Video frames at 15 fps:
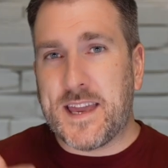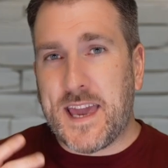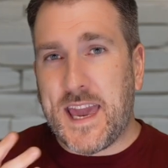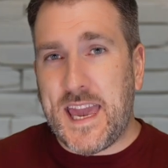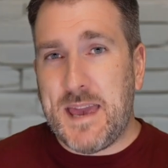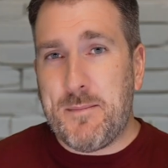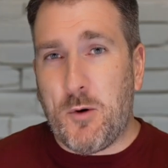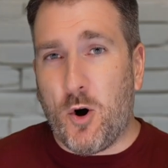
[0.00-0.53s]

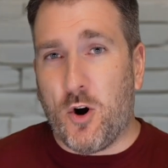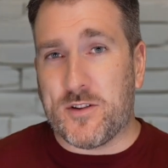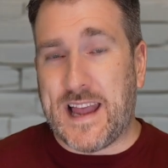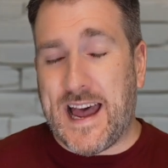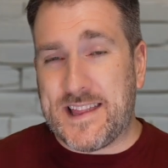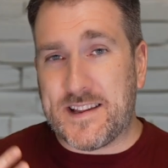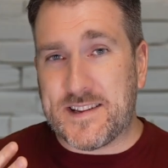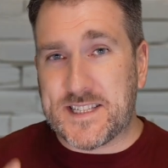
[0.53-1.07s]
keyboard
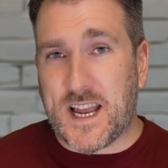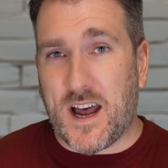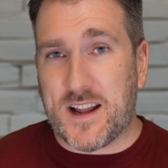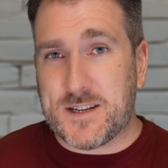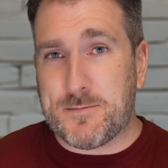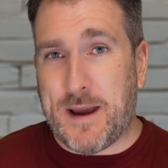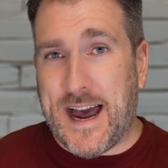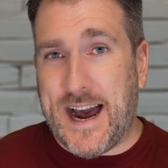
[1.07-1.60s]
and the
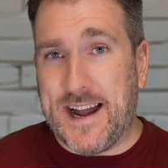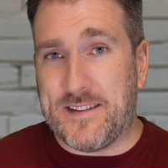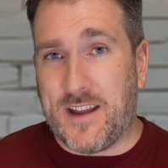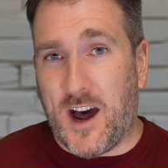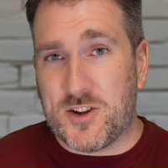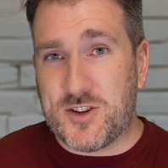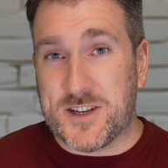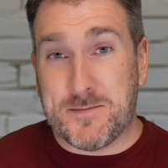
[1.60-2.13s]
touchpad
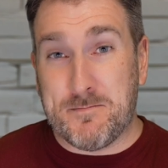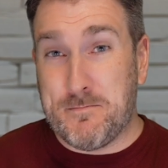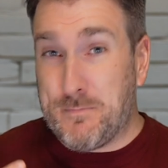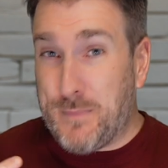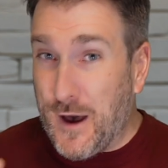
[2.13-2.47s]
are just